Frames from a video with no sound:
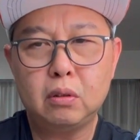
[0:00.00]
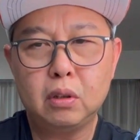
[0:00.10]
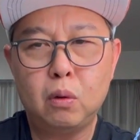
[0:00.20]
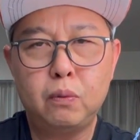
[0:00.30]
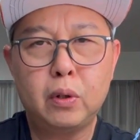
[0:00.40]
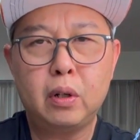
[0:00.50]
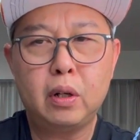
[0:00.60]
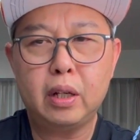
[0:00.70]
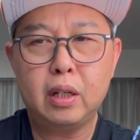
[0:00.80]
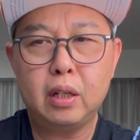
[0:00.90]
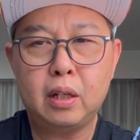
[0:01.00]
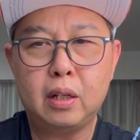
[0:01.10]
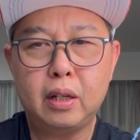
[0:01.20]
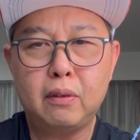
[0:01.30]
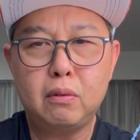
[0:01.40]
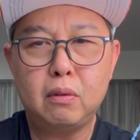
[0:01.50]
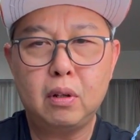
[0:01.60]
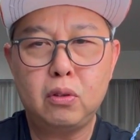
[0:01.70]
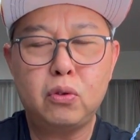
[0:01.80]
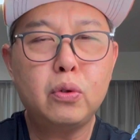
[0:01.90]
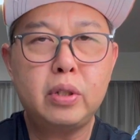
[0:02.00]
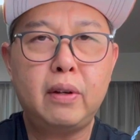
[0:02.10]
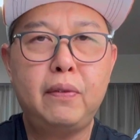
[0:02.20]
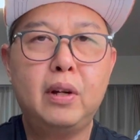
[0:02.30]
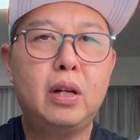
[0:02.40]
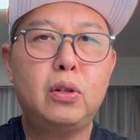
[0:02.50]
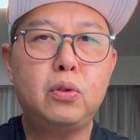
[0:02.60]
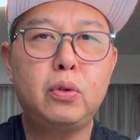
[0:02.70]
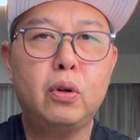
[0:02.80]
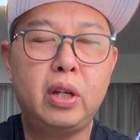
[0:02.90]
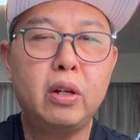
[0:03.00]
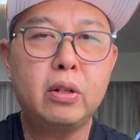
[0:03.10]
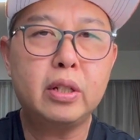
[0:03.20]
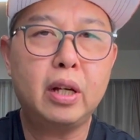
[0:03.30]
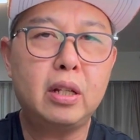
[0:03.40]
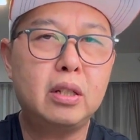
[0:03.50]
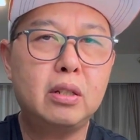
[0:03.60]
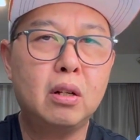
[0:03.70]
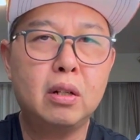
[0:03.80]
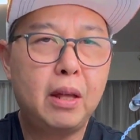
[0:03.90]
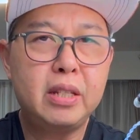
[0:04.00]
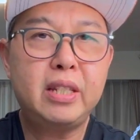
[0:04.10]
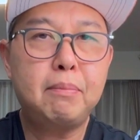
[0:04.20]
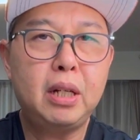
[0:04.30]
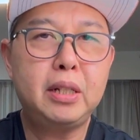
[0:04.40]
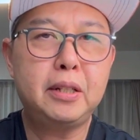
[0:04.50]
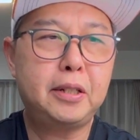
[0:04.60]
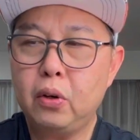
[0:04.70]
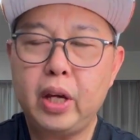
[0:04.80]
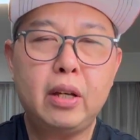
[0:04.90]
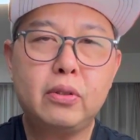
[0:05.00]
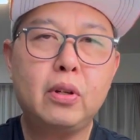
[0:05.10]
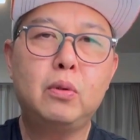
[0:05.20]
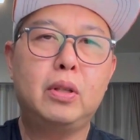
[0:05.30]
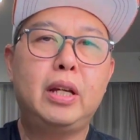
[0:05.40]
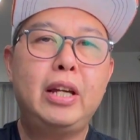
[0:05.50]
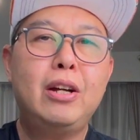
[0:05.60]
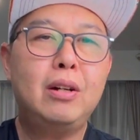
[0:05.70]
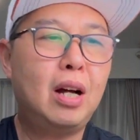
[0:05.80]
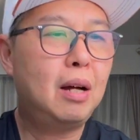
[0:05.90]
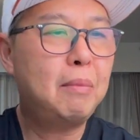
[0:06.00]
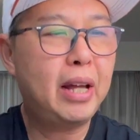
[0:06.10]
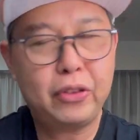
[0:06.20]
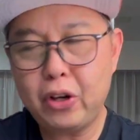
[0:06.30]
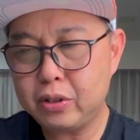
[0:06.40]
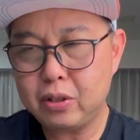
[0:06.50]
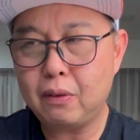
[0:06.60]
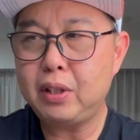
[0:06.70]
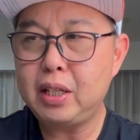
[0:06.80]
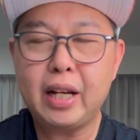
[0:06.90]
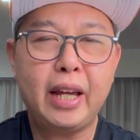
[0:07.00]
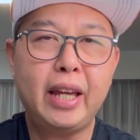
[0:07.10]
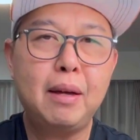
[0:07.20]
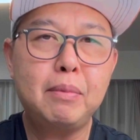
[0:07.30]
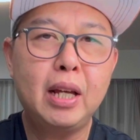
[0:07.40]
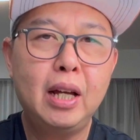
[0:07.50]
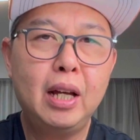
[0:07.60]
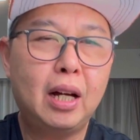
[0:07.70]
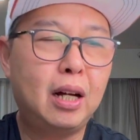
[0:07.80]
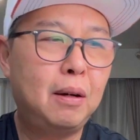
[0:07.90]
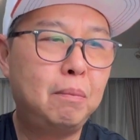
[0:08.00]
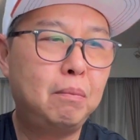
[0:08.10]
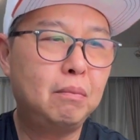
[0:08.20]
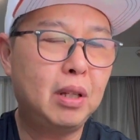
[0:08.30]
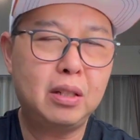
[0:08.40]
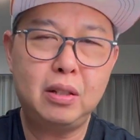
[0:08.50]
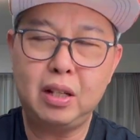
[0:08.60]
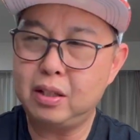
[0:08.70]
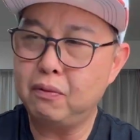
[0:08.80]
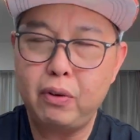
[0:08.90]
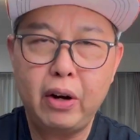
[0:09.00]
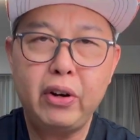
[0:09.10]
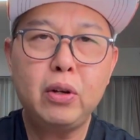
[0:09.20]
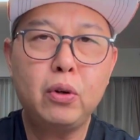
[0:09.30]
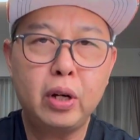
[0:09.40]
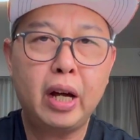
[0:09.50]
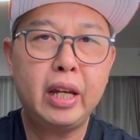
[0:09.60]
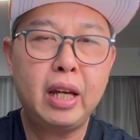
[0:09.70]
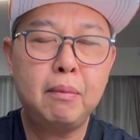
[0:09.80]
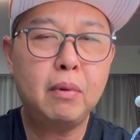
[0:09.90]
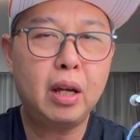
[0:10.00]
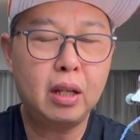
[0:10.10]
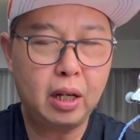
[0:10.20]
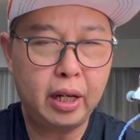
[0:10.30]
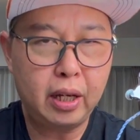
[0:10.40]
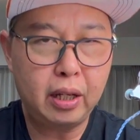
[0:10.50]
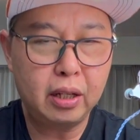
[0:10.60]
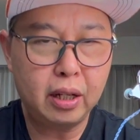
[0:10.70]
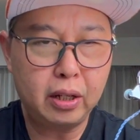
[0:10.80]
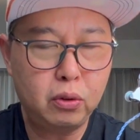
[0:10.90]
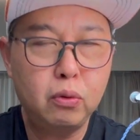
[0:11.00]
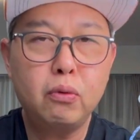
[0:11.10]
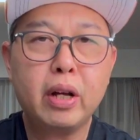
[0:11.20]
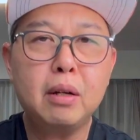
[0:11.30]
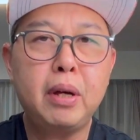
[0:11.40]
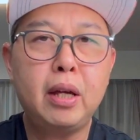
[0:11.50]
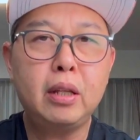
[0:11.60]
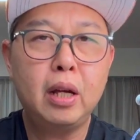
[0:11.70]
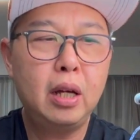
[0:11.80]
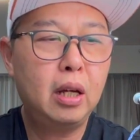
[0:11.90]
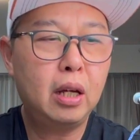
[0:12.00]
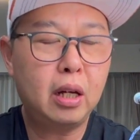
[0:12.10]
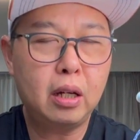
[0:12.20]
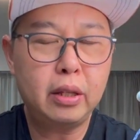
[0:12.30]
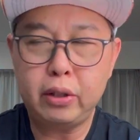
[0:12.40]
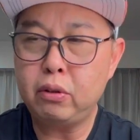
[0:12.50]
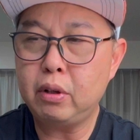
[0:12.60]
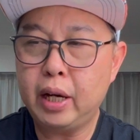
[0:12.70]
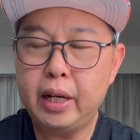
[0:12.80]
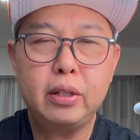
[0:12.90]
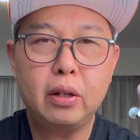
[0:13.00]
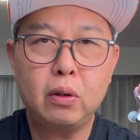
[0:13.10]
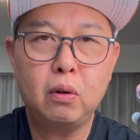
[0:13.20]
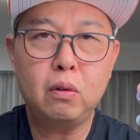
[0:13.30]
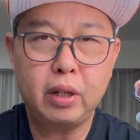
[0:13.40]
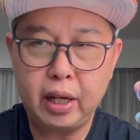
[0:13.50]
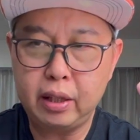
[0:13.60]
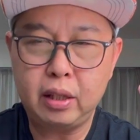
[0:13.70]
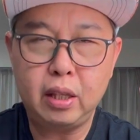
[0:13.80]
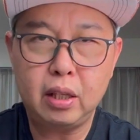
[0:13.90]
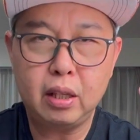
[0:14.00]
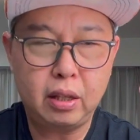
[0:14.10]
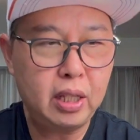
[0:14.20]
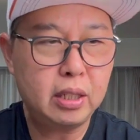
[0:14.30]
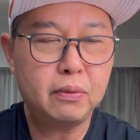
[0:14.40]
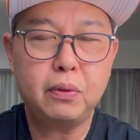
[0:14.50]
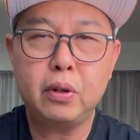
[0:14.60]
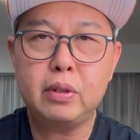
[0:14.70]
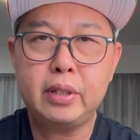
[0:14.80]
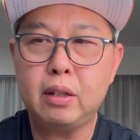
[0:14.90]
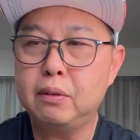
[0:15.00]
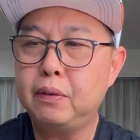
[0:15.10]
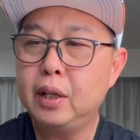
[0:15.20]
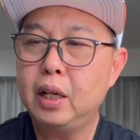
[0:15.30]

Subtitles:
over intrusive to your ears, and it's not sibilant. Okay, so here are my thoughts of these IEMs. It's a very good IEM, and I do recommend that you guys go get these for yourself